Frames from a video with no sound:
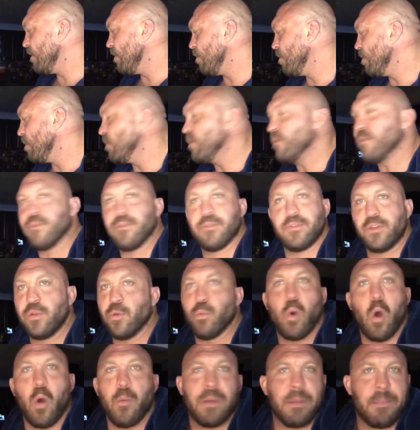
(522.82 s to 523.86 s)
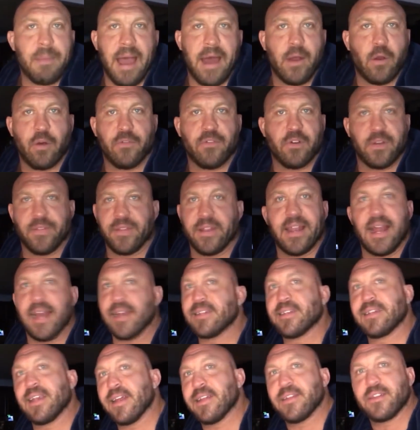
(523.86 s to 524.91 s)
Well, you won't be mad over it the
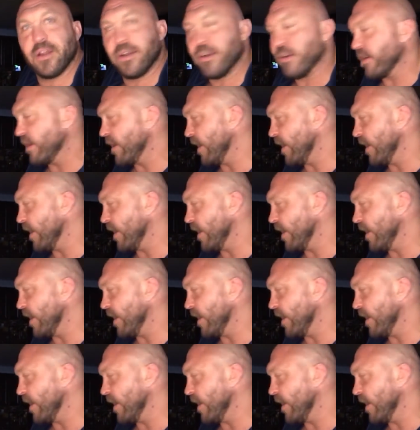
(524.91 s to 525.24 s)
next day, so I don't